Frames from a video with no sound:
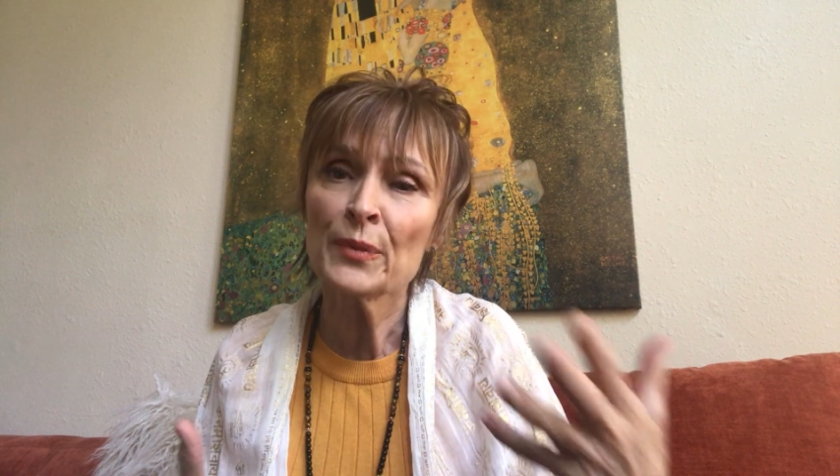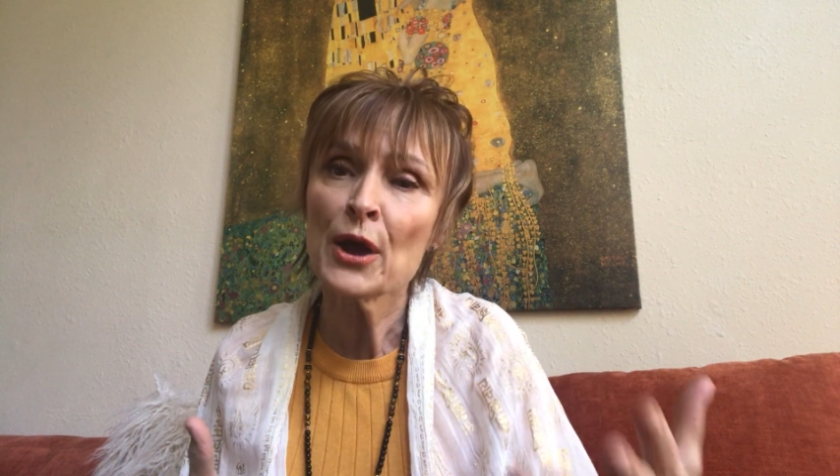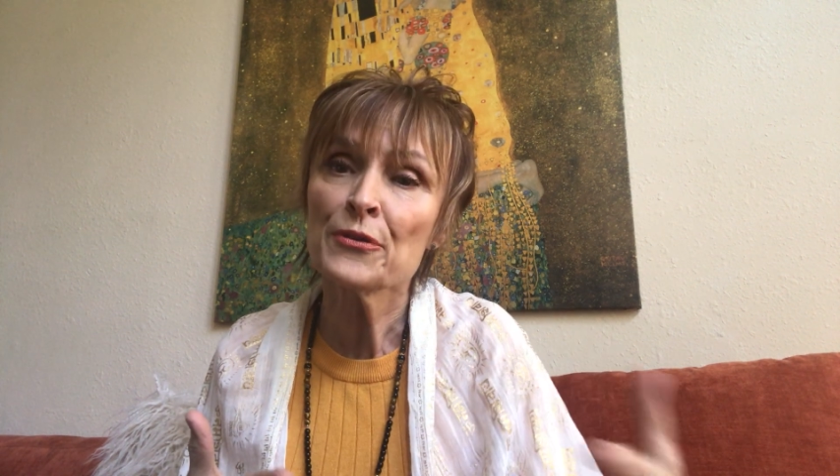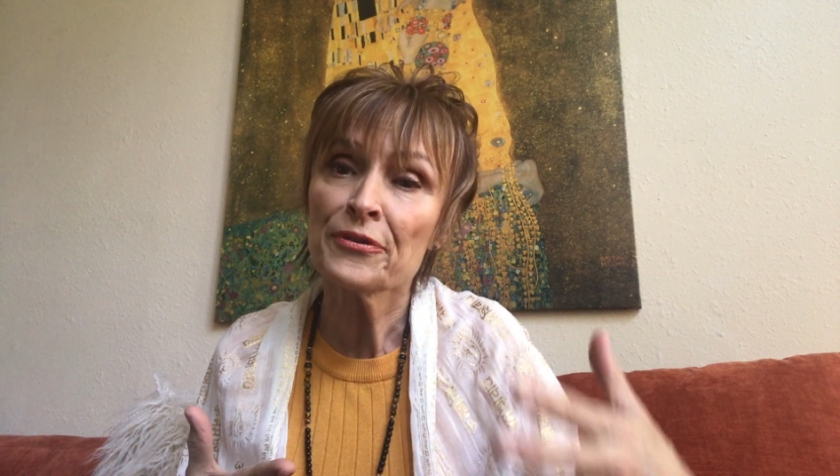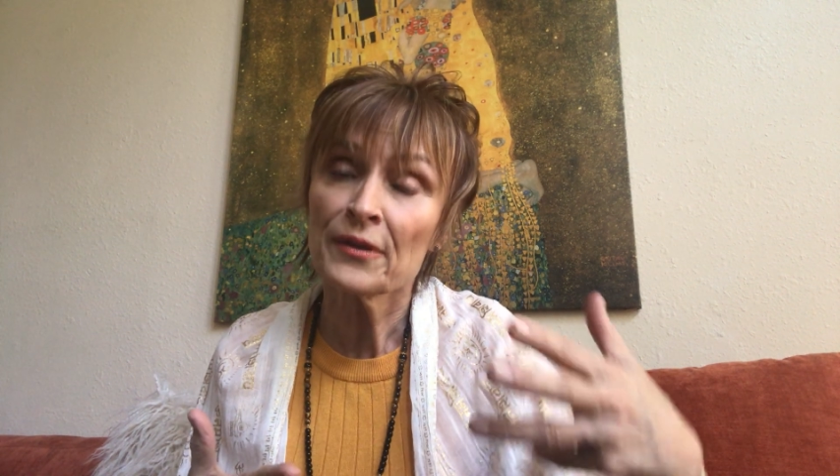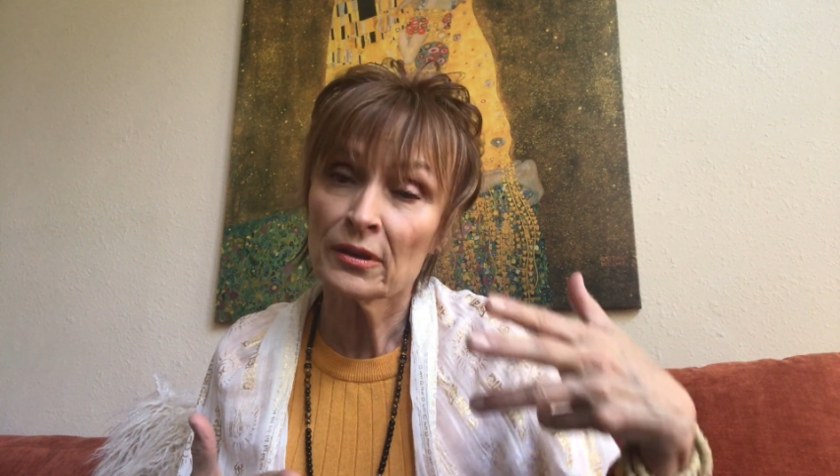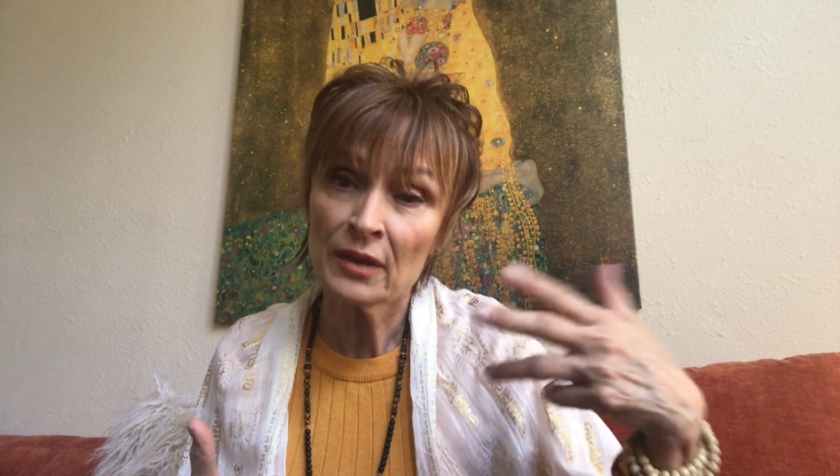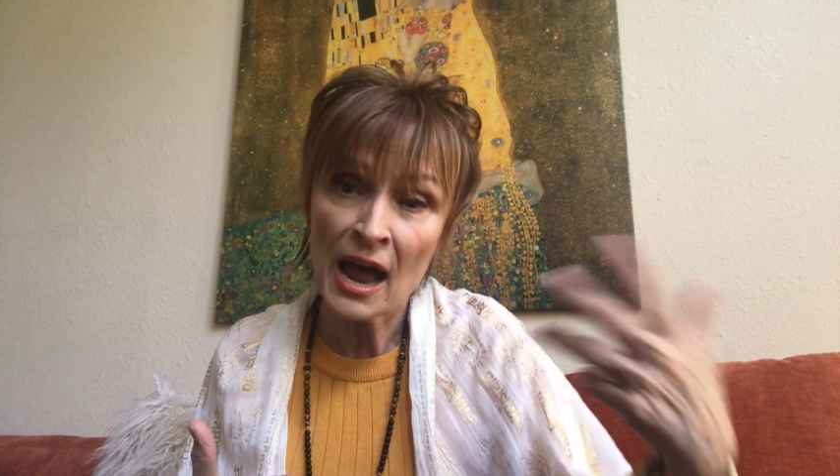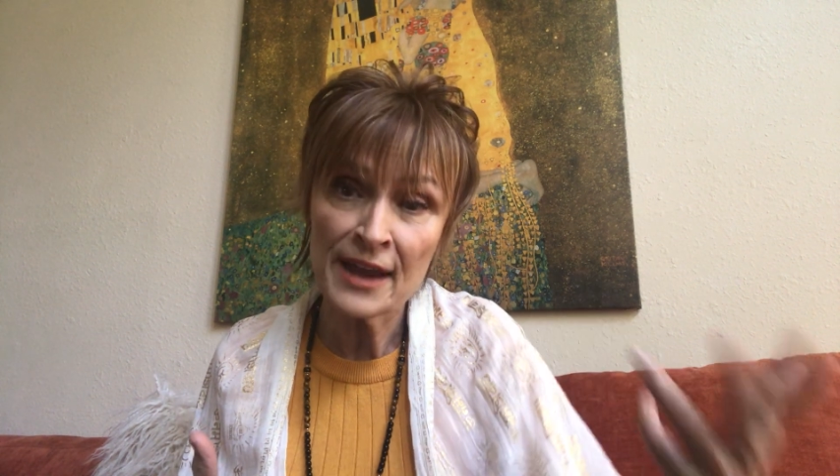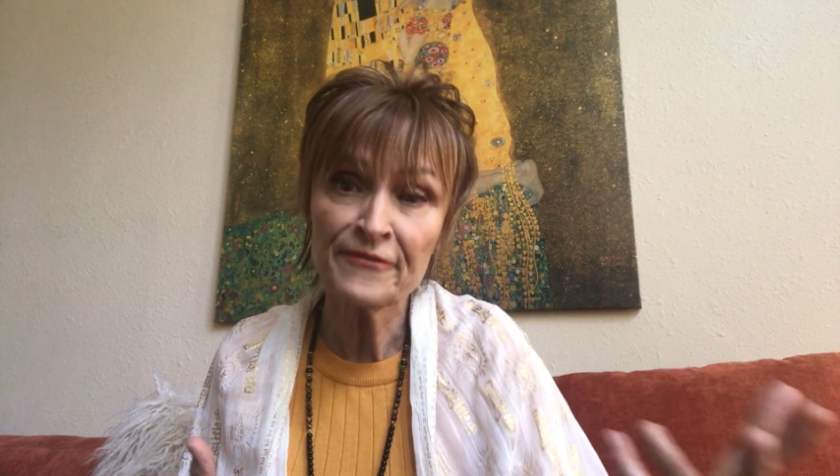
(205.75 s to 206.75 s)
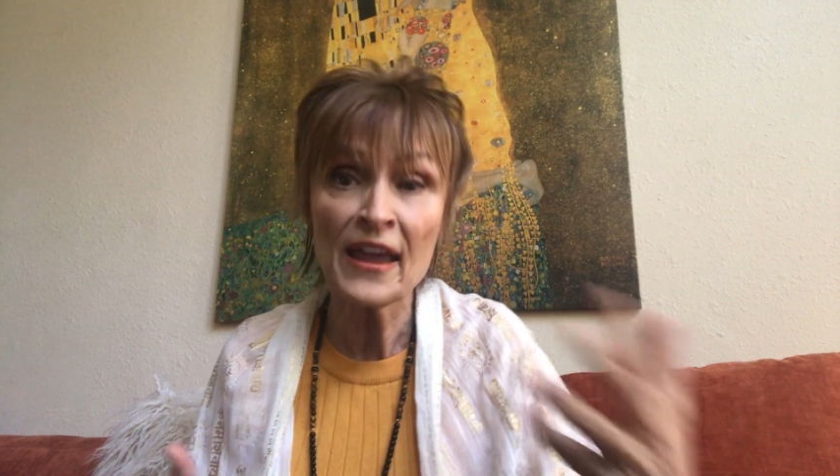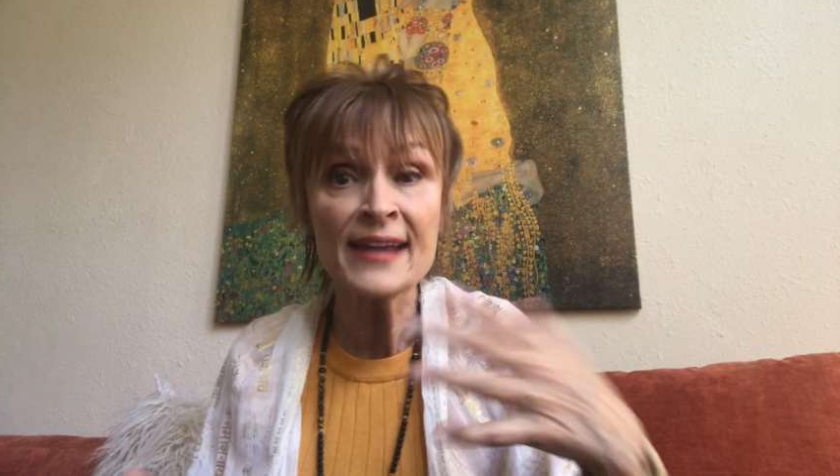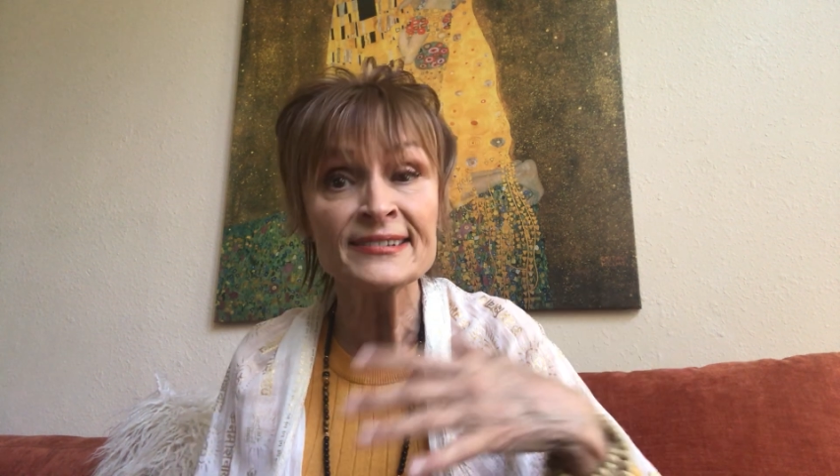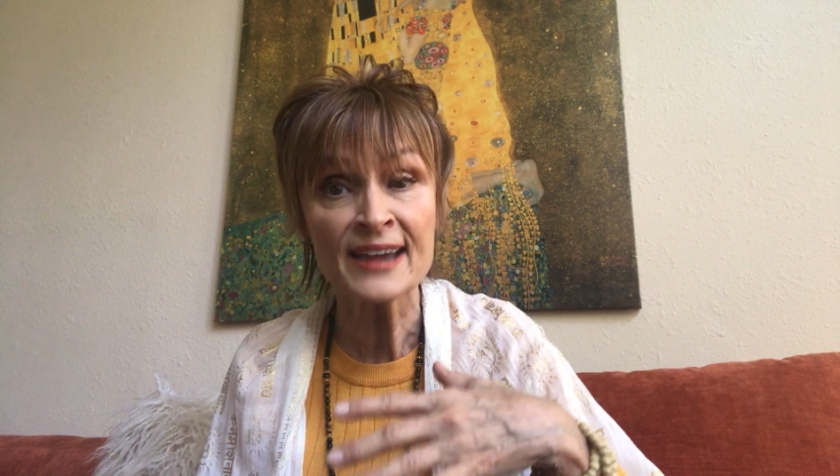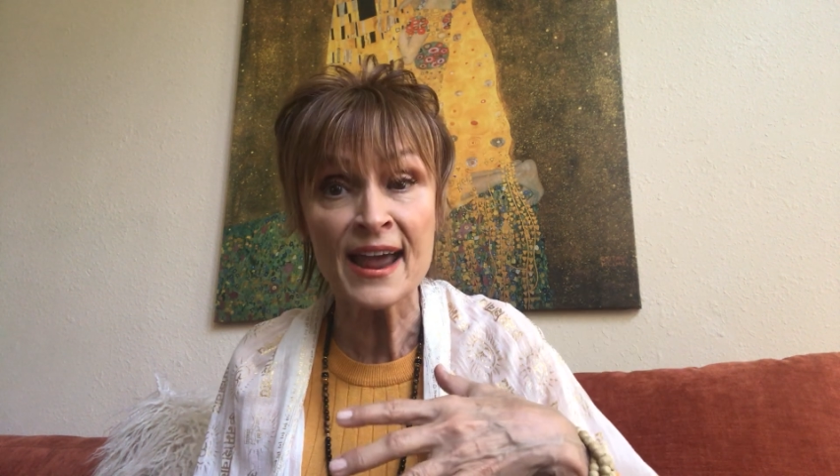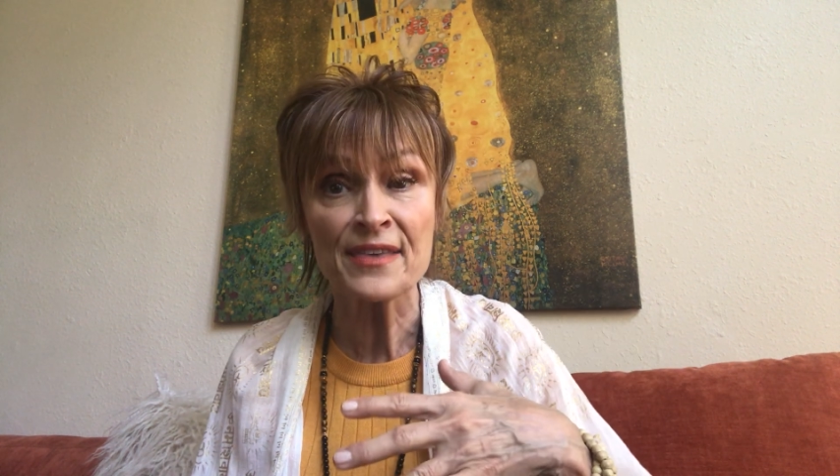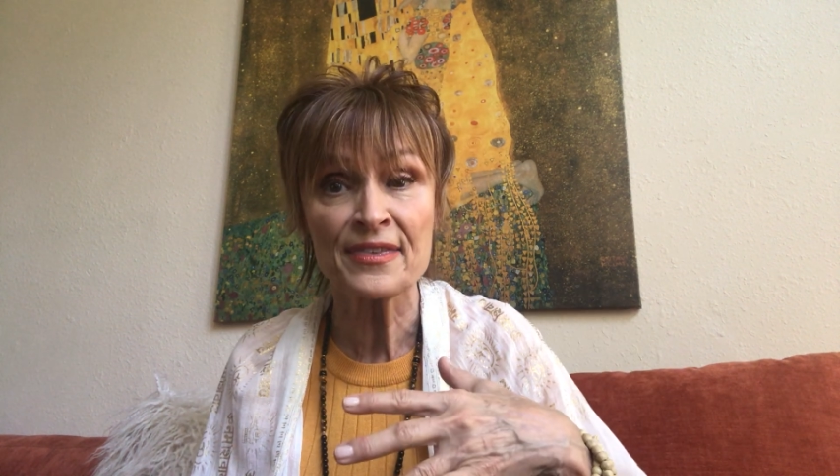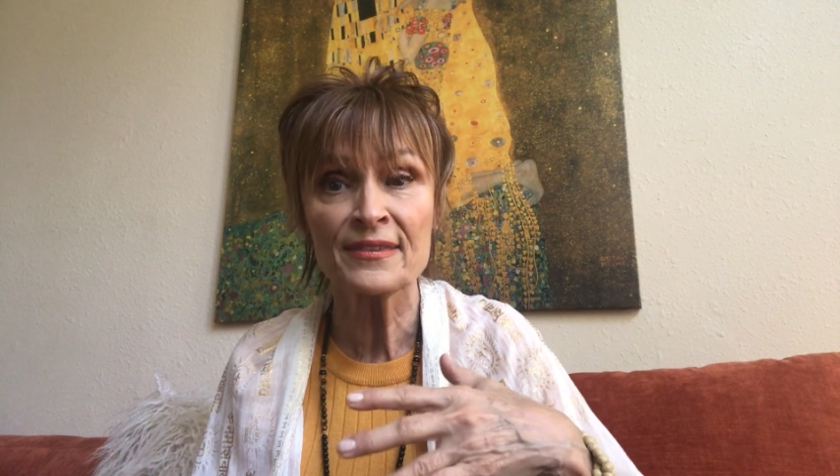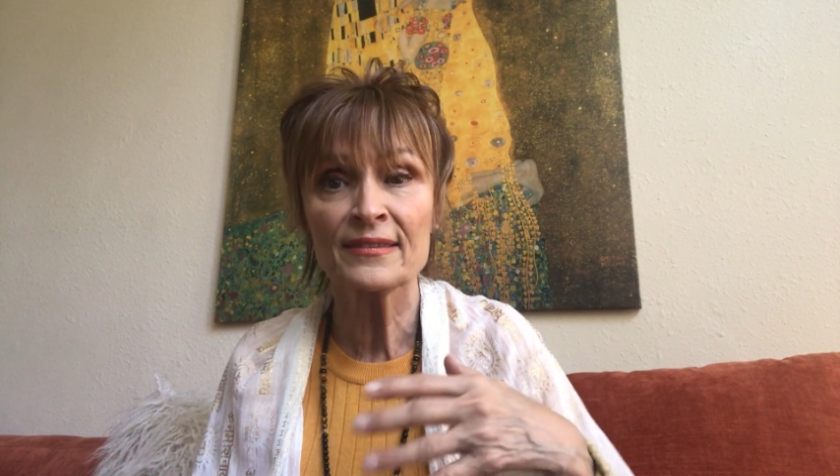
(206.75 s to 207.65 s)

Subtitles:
both life and death.